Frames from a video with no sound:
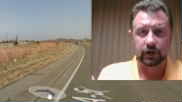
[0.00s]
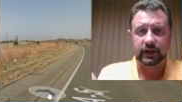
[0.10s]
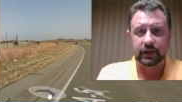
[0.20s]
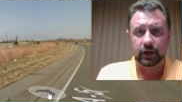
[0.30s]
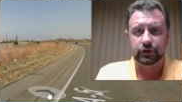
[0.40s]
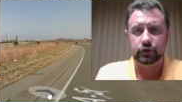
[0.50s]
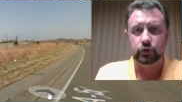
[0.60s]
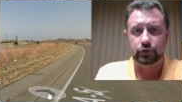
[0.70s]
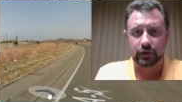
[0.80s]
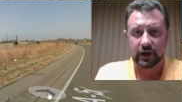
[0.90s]
going to get onto
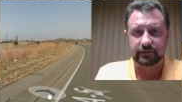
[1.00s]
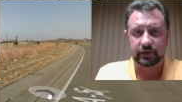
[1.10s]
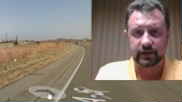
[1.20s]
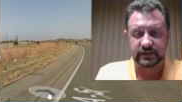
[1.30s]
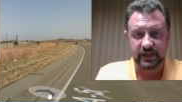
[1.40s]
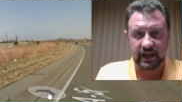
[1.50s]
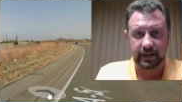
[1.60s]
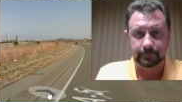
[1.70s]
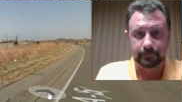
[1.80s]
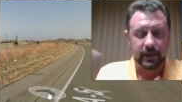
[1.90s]
Google Drive here in a
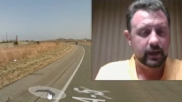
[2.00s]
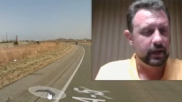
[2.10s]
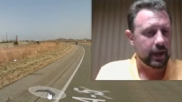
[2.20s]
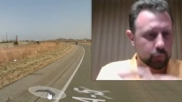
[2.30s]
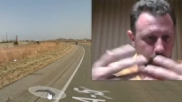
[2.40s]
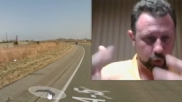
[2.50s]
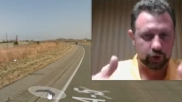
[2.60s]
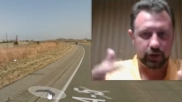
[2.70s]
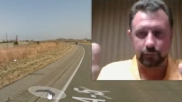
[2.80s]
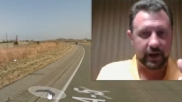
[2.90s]
second and we're
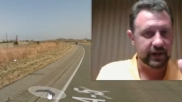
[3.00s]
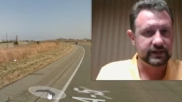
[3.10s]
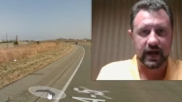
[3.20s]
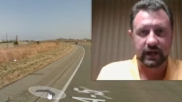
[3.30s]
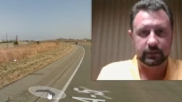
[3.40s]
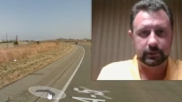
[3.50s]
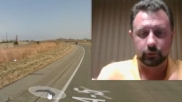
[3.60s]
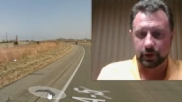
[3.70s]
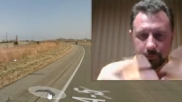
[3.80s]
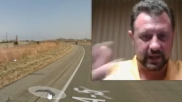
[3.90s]
going to write a document.
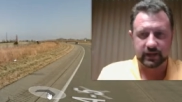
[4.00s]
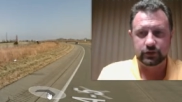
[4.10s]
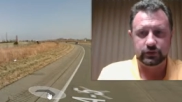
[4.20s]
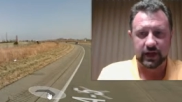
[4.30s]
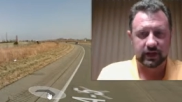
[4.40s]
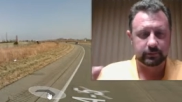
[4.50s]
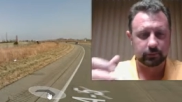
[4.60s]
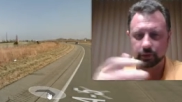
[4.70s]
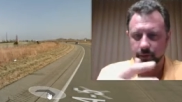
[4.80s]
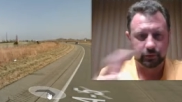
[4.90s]
We're going to make a new
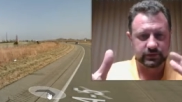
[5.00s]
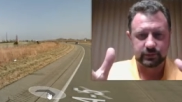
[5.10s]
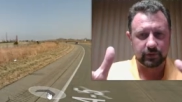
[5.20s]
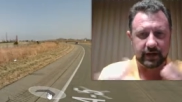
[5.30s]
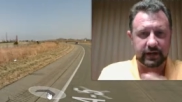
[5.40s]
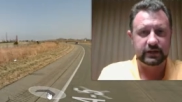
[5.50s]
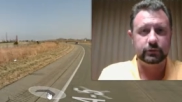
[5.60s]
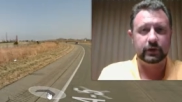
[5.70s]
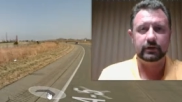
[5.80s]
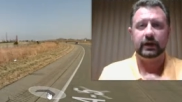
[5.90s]
document. We're going to put some writing
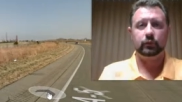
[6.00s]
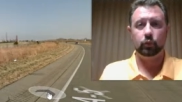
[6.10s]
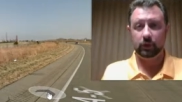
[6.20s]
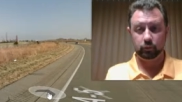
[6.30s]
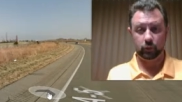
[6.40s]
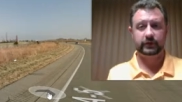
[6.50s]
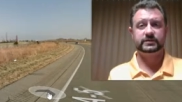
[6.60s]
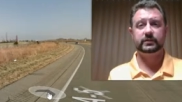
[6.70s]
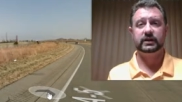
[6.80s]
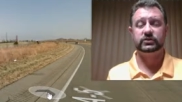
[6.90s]
into it. And, and where
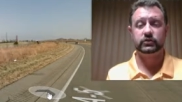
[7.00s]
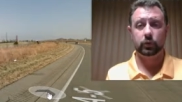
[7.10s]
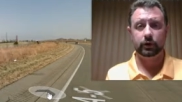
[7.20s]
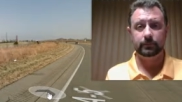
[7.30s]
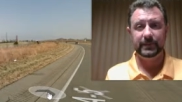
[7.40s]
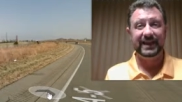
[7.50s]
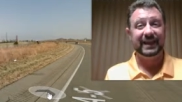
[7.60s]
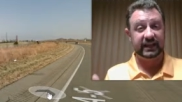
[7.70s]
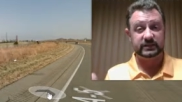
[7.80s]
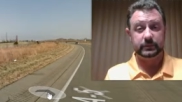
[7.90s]
is it being stored?
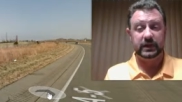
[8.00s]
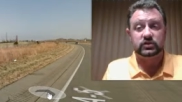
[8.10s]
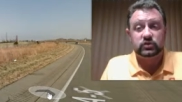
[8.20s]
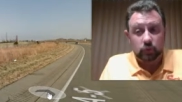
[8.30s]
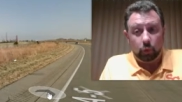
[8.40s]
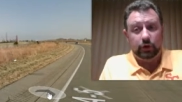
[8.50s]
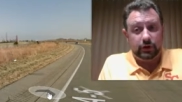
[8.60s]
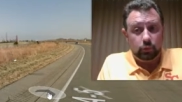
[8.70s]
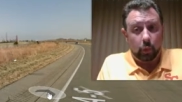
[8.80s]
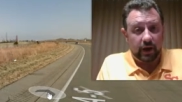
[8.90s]
It's being stored
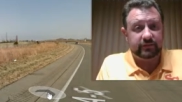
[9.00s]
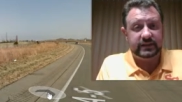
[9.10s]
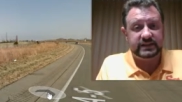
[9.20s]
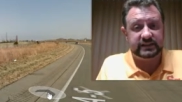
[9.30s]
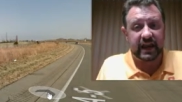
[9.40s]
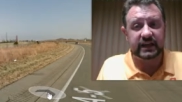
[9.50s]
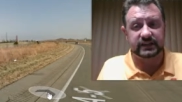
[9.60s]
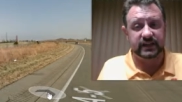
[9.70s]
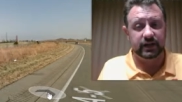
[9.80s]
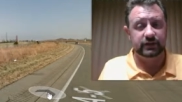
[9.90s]
in one of these data
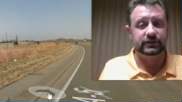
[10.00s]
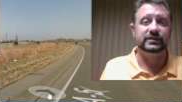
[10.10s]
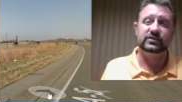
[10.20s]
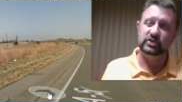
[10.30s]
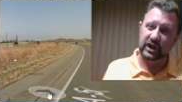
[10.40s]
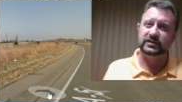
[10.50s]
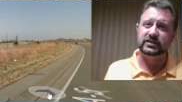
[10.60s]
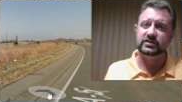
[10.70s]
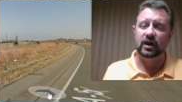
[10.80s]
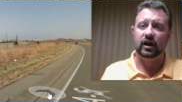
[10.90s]
centers.
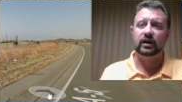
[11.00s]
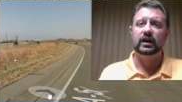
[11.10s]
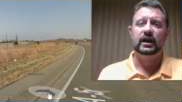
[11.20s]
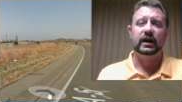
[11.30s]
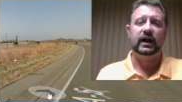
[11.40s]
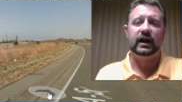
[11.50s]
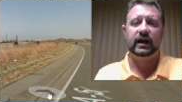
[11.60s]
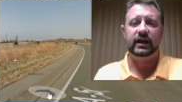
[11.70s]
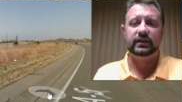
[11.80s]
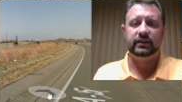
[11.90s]
Chances are uh,